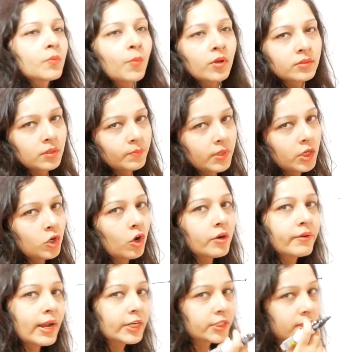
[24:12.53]
not possible.
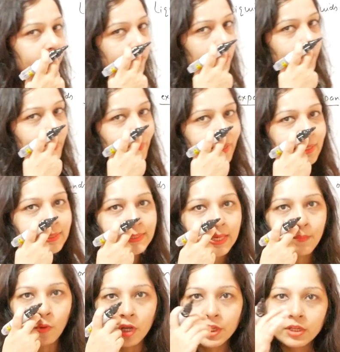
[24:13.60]
Contraction will be means
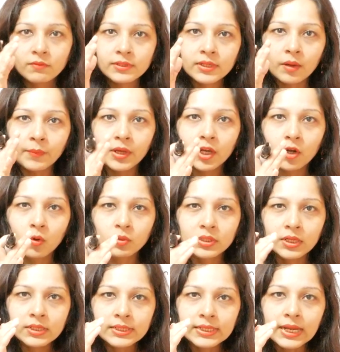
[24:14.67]
molecules coming
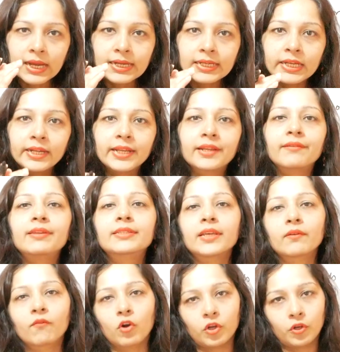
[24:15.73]
closer, slightly
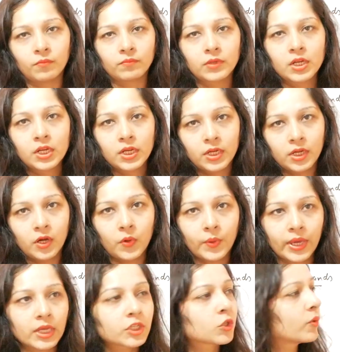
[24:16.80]
decreasing volume.
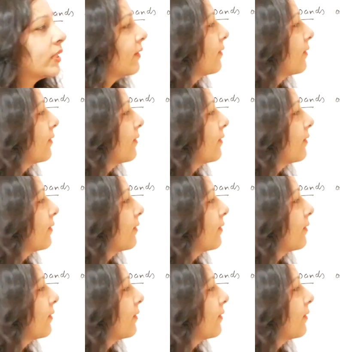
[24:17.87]
Okay, so